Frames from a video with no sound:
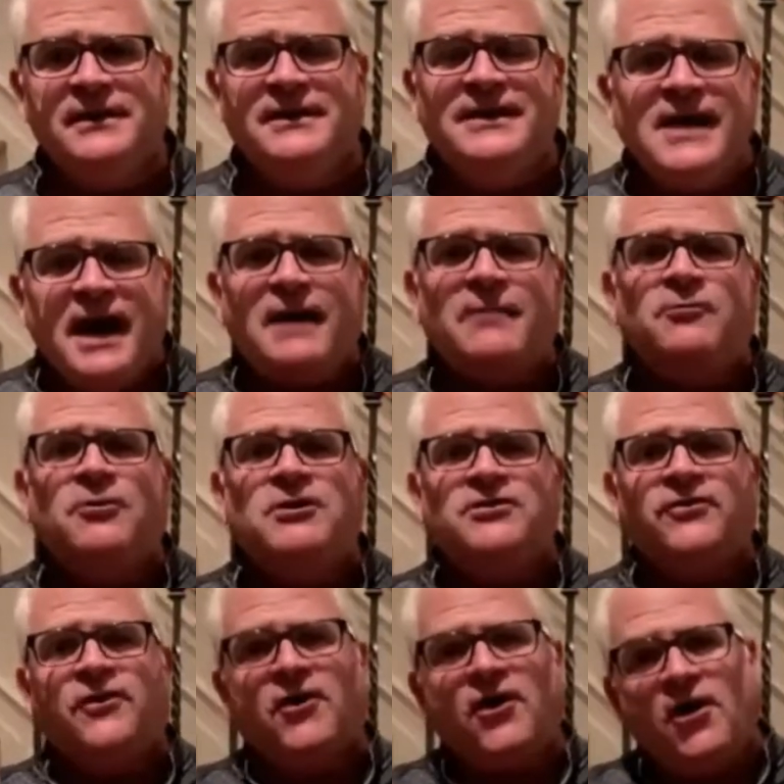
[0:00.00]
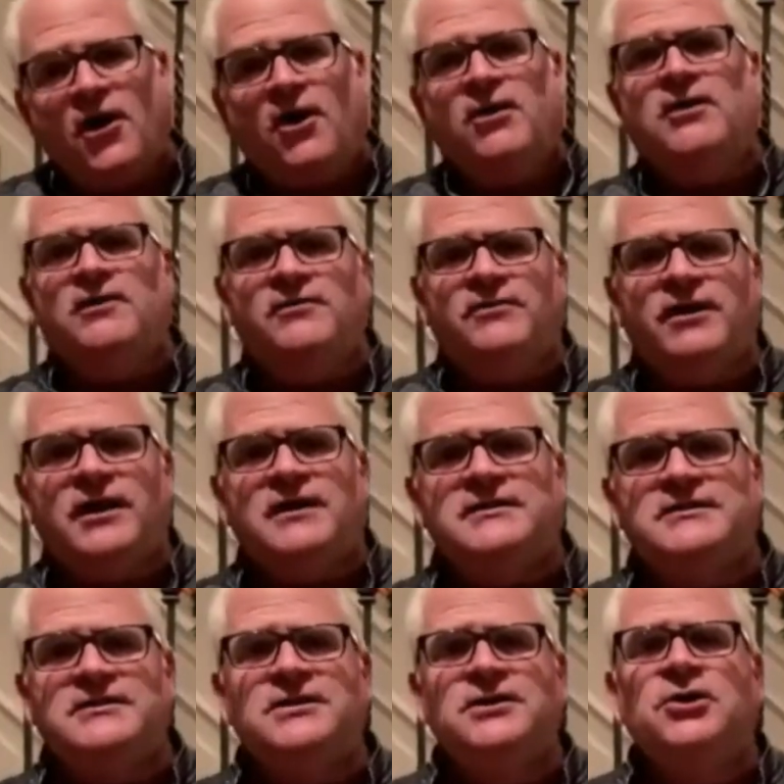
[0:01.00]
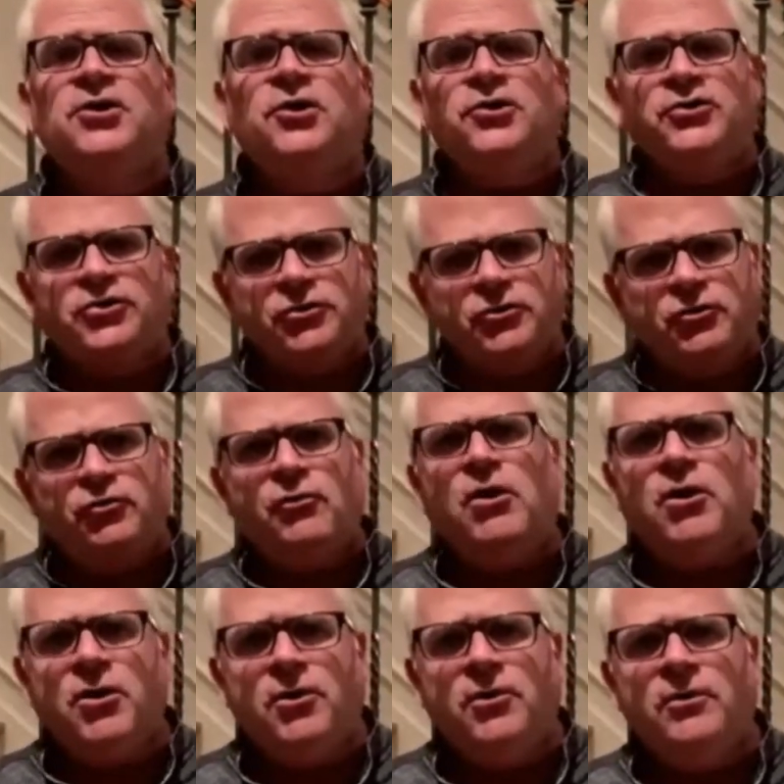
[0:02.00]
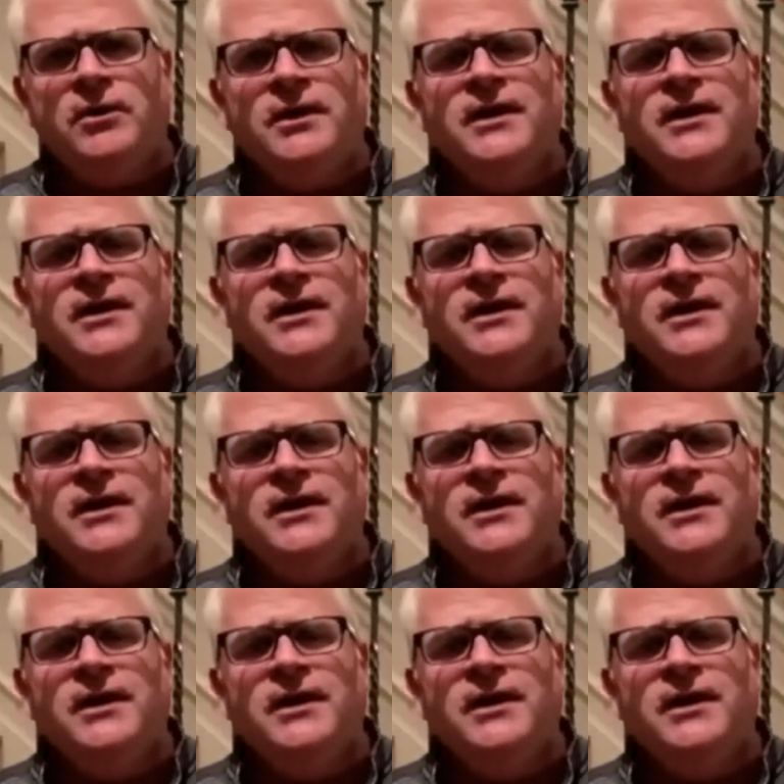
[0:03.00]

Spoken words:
God wants for all of us to grow.